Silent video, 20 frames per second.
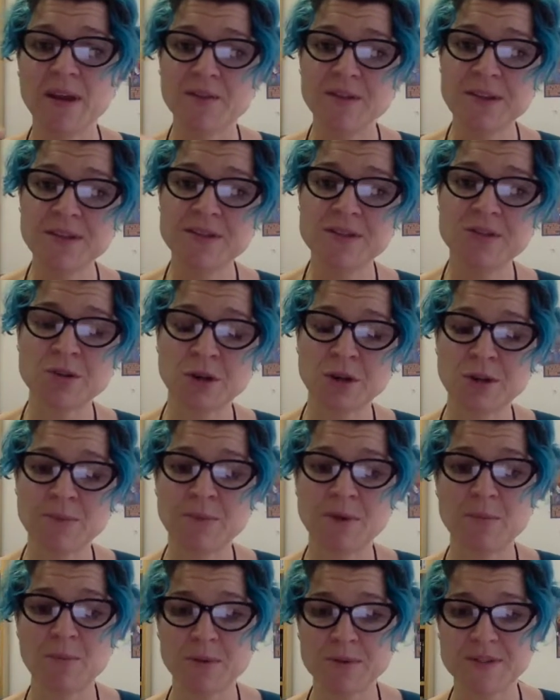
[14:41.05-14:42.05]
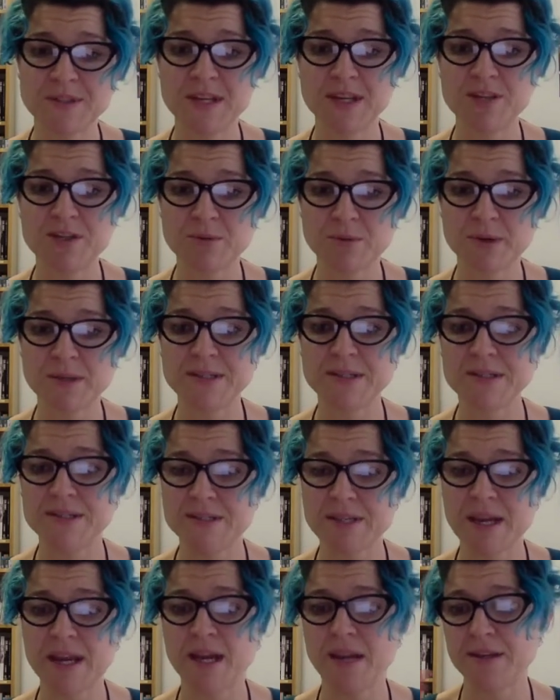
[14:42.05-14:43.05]
this document will seek to
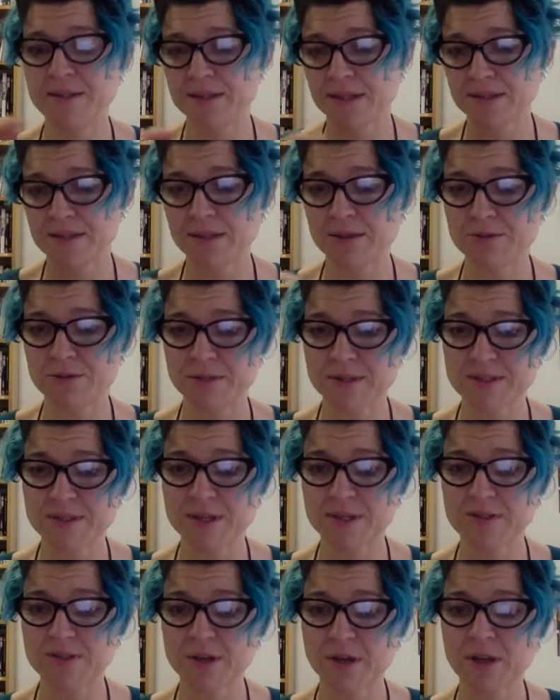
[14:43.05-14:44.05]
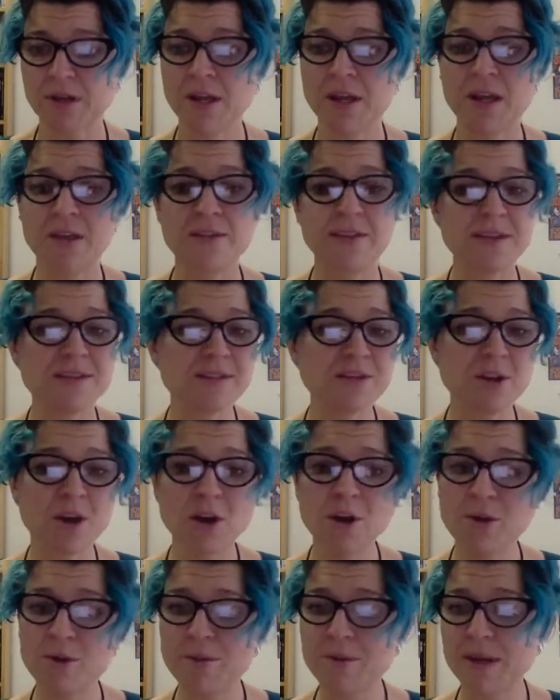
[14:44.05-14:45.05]
understand, etc., etc. There's
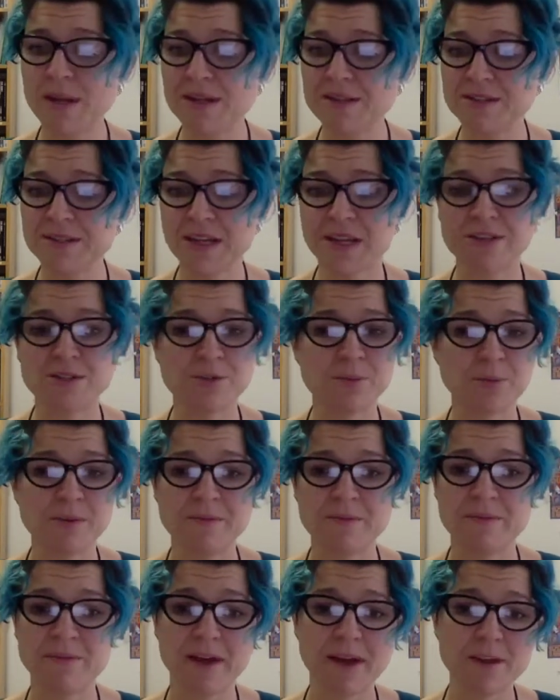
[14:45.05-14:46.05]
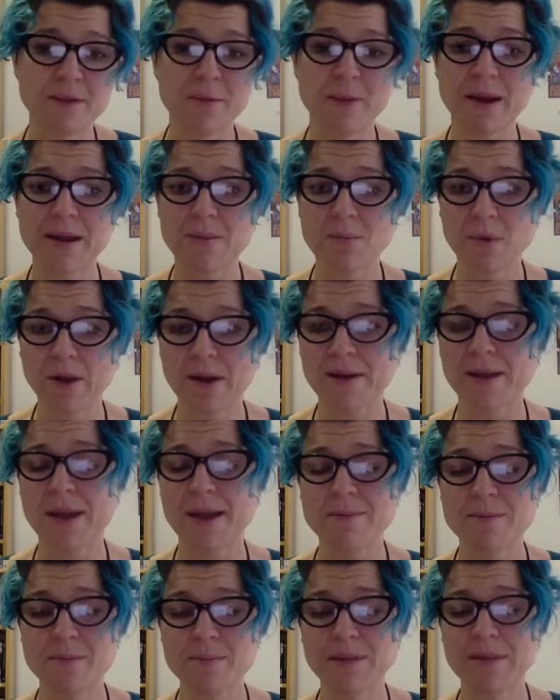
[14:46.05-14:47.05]
no intent to evaluate one
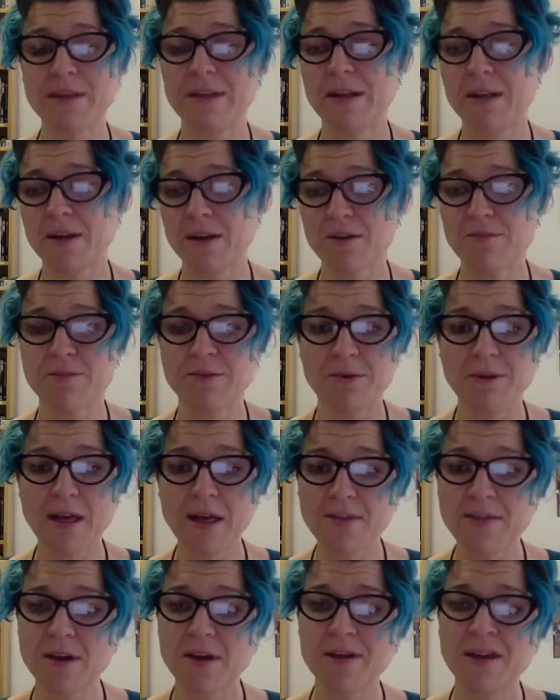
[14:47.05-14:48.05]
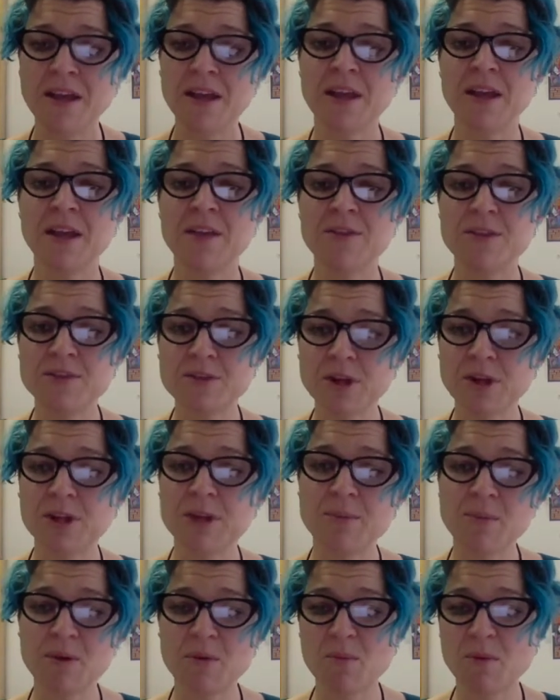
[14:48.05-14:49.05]
capability over another. The
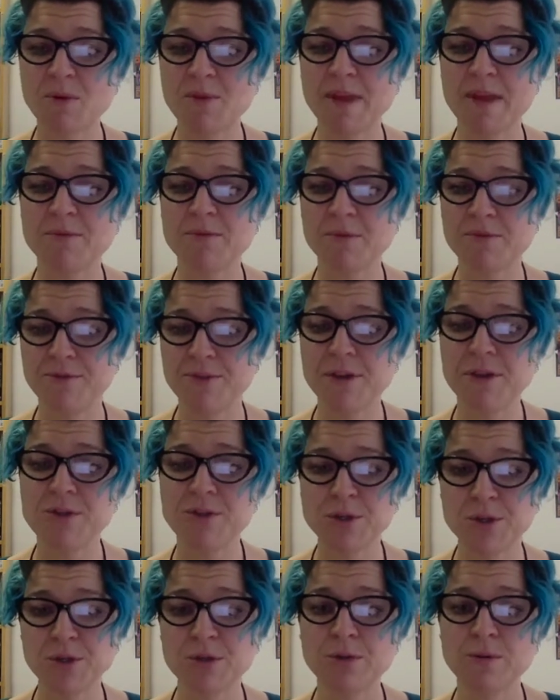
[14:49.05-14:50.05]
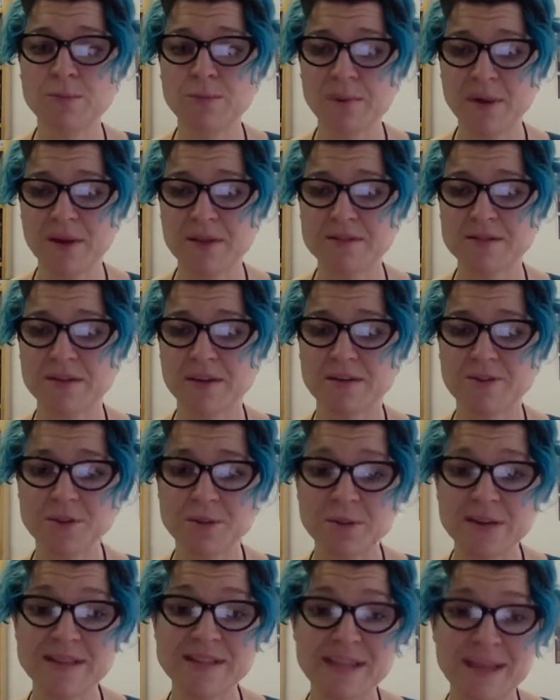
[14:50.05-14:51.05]
document will then review two
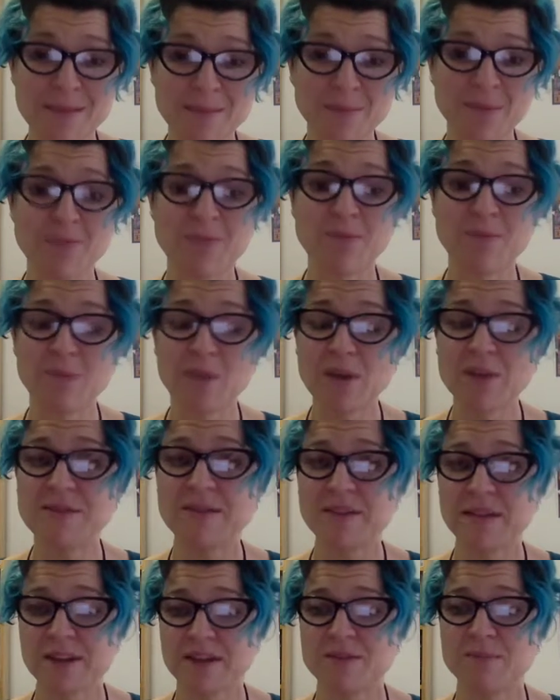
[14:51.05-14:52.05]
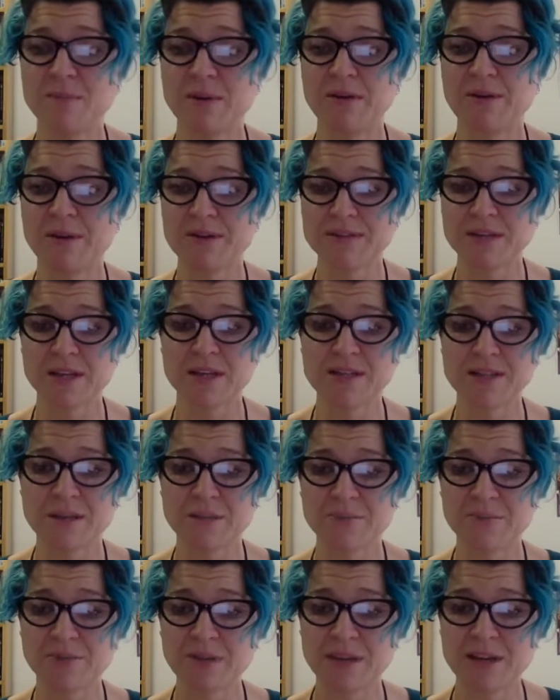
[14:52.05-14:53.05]
examples of personally experienced
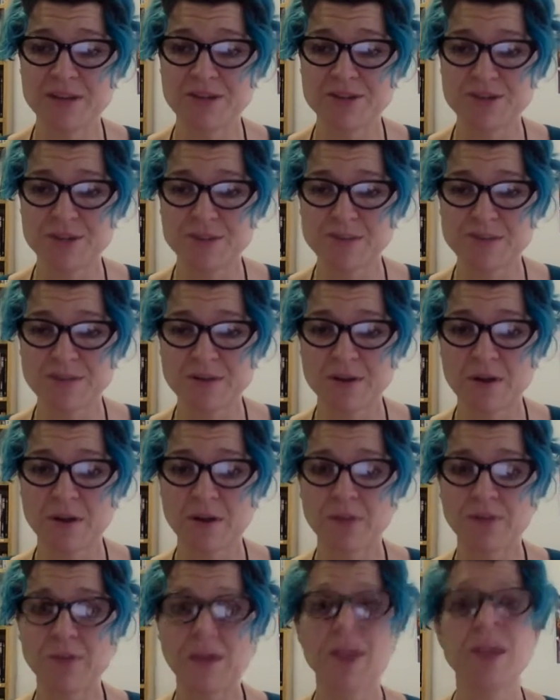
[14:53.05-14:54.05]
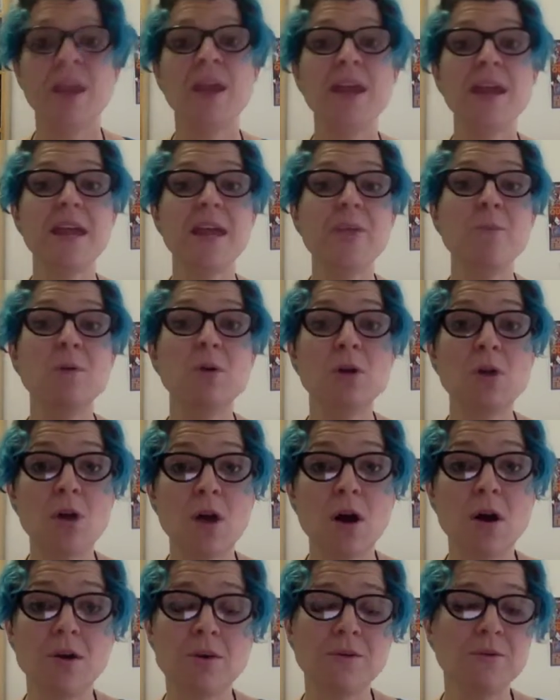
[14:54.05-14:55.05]
contemporary leadership styles. It will
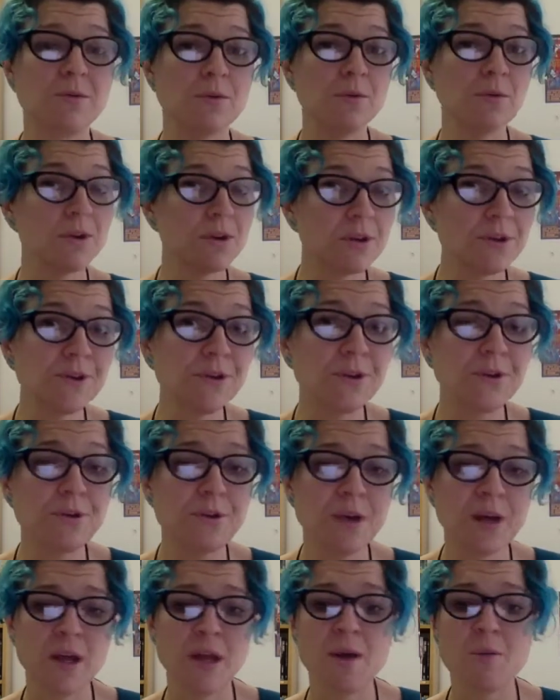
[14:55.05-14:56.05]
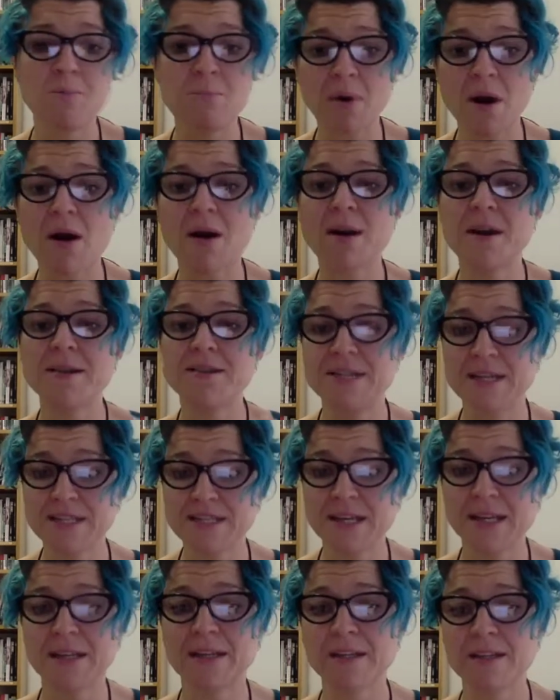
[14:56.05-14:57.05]
close or conclude by
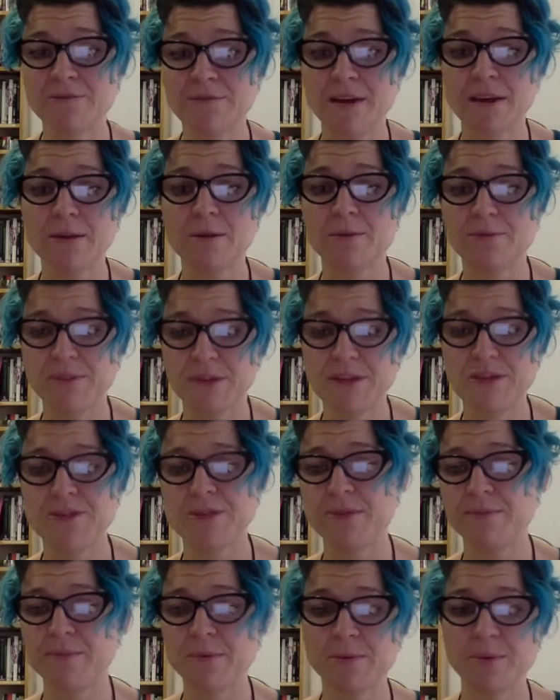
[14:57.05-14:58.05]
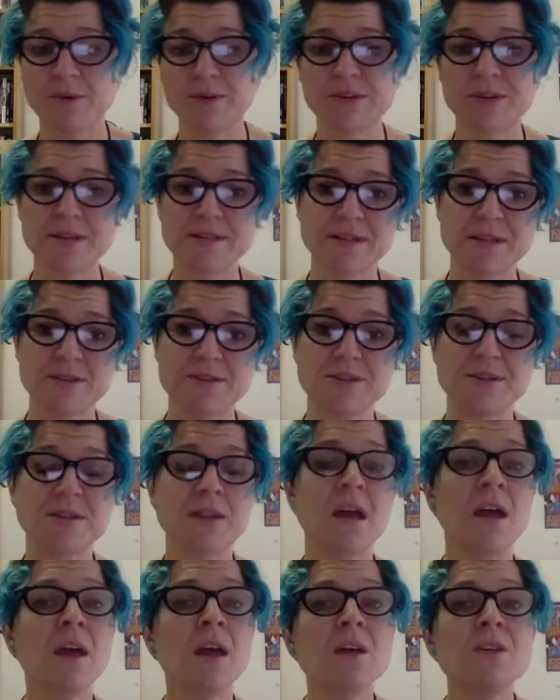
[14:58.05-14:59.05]
detailing the value of leadership for organisations.
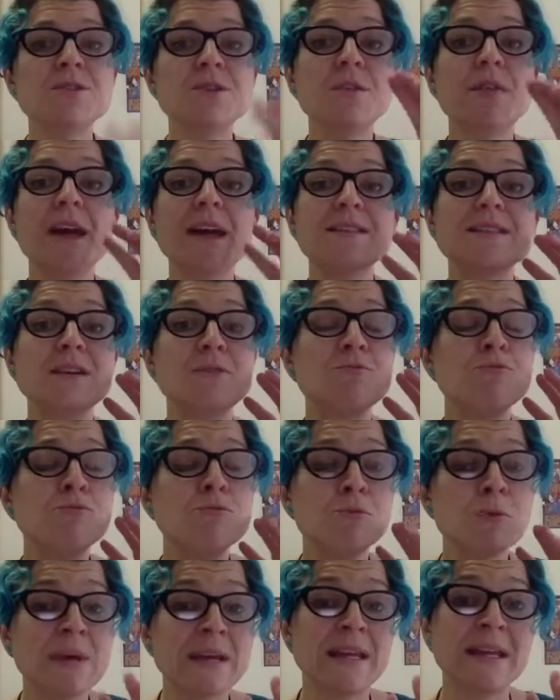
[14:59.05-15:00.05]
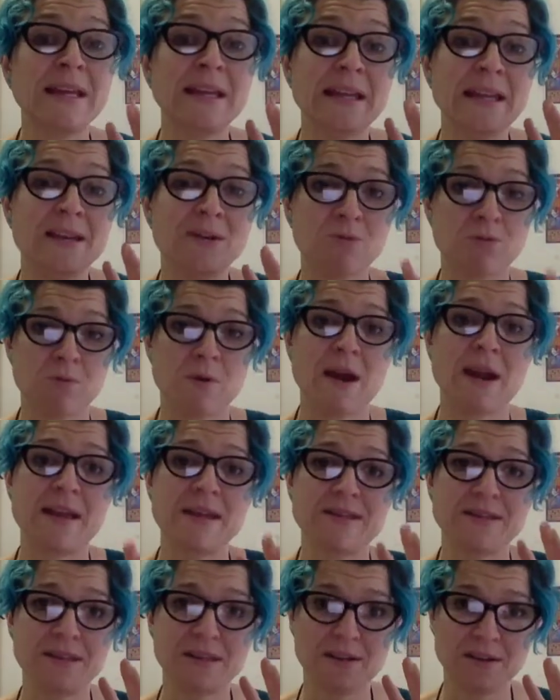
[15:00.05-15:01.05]
So that's a really
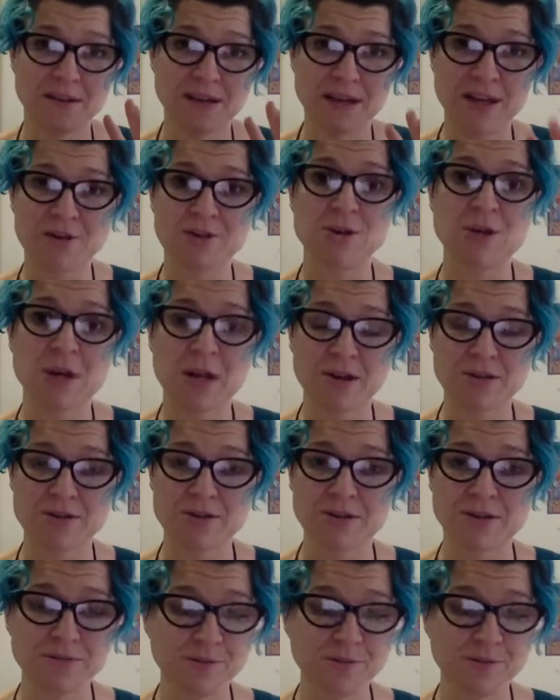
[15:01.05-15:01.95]
great introduction,